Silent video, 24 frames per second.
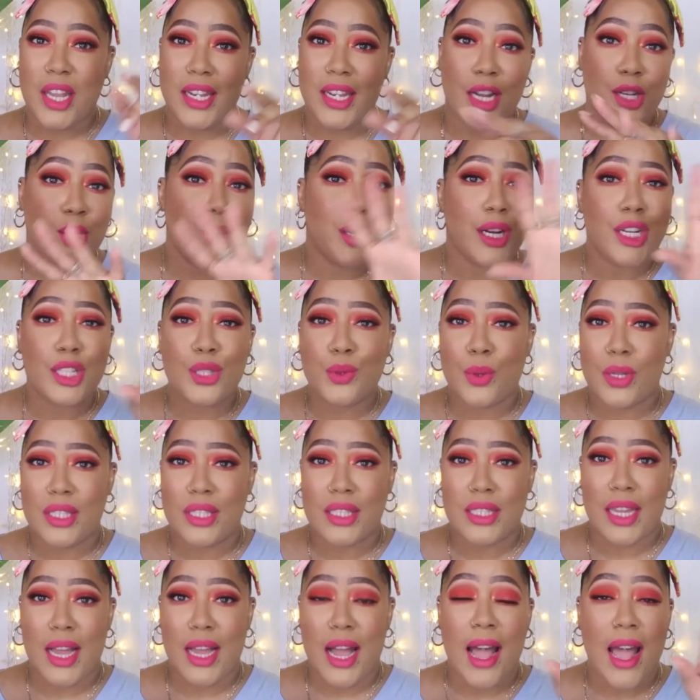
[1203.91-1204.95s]
now don't get it
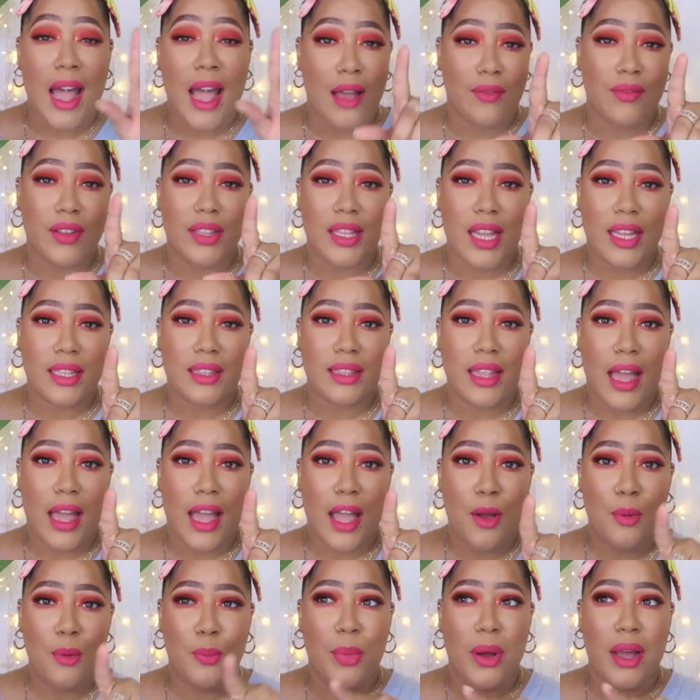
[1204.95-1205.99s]
twisted i have it like
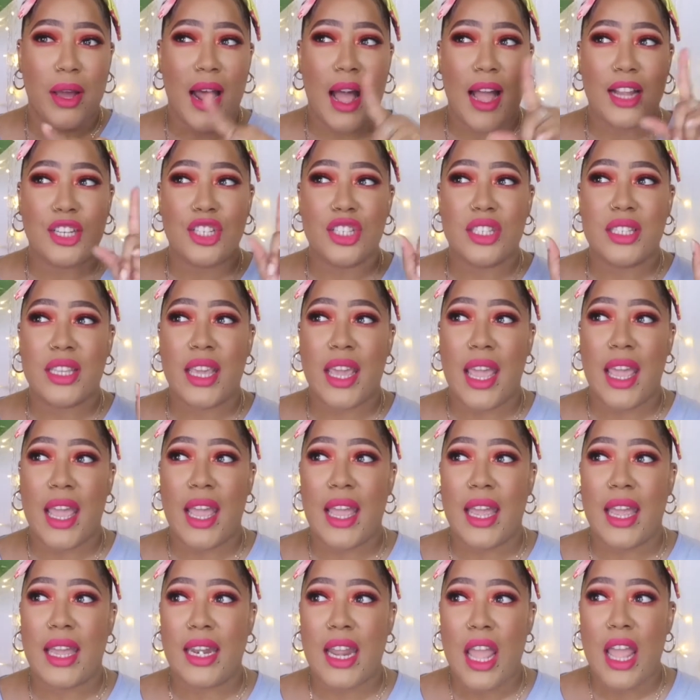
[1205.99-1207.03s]
that but i just
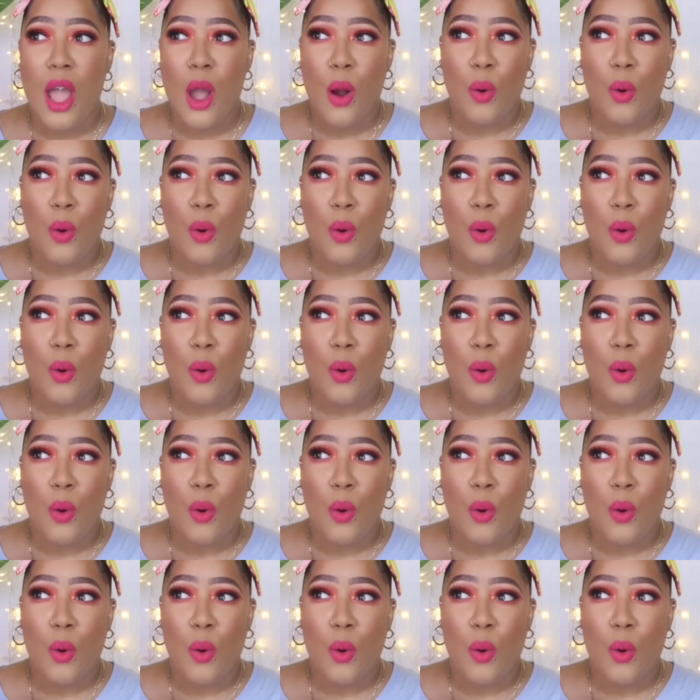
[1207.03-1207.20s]
can't